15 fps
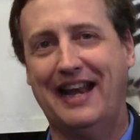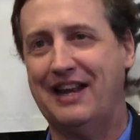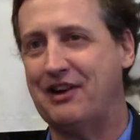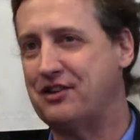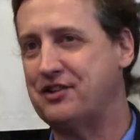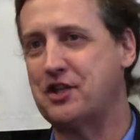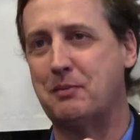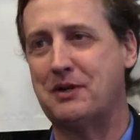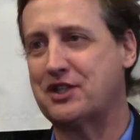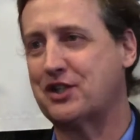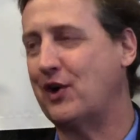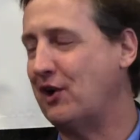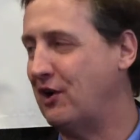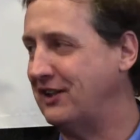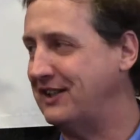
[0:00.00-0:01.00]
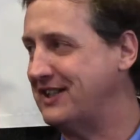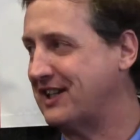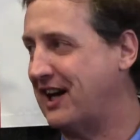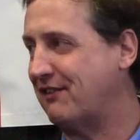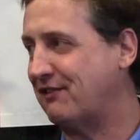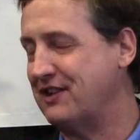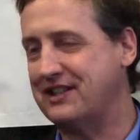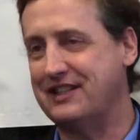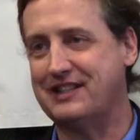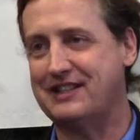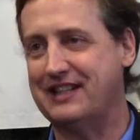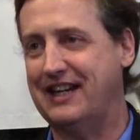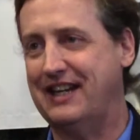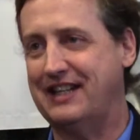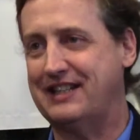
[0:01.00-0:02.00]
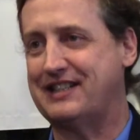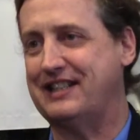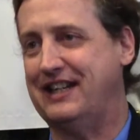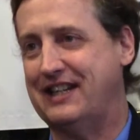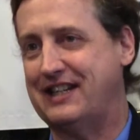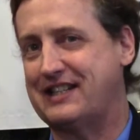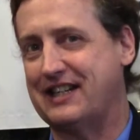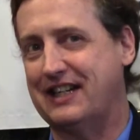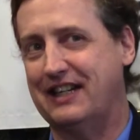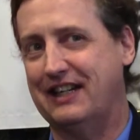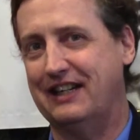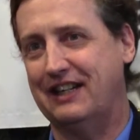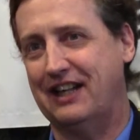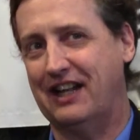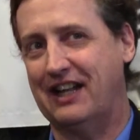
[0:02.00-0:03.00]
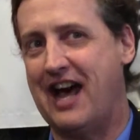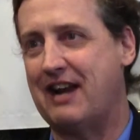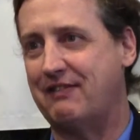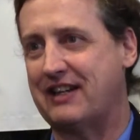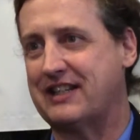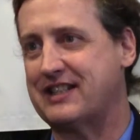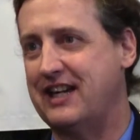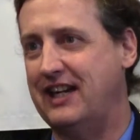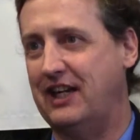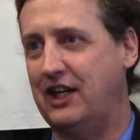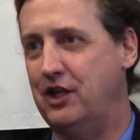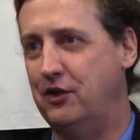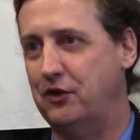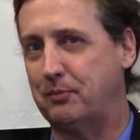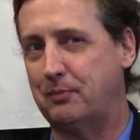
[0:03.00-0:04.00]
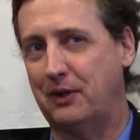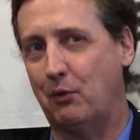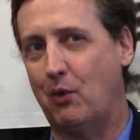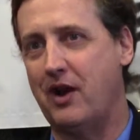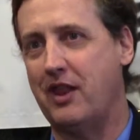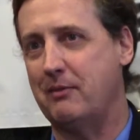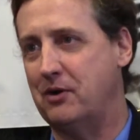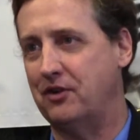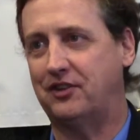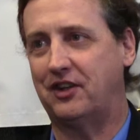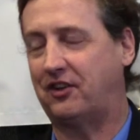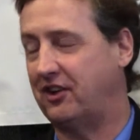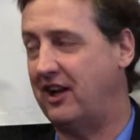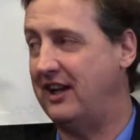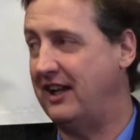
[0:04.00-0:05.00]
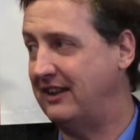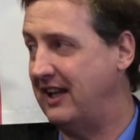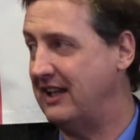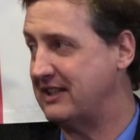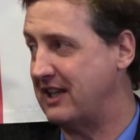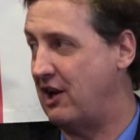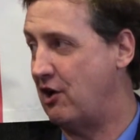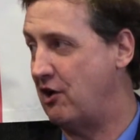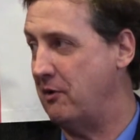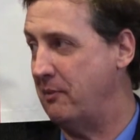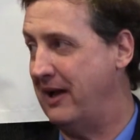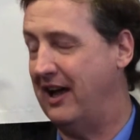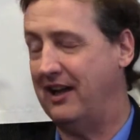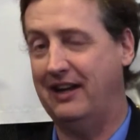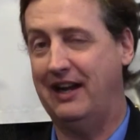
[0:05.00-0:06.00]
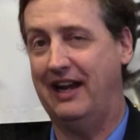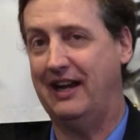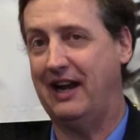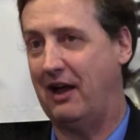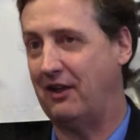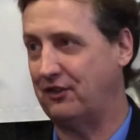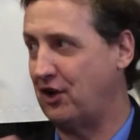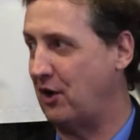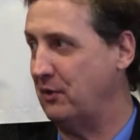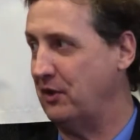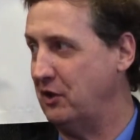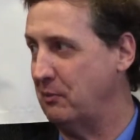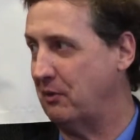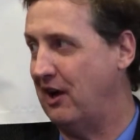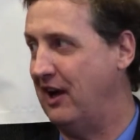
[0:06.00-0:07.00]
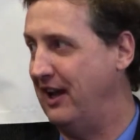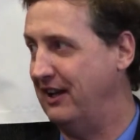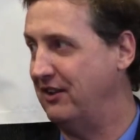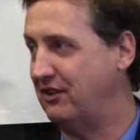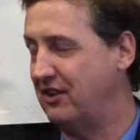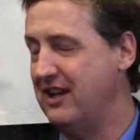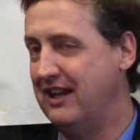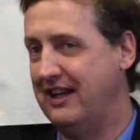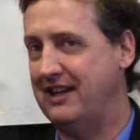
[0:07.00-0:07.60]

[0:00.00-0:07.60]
there's so much going on at these conferences that it's it's uh, a lot of exciting news, but one of the most exciting things I heard about, and I'll start with you, Brian, is,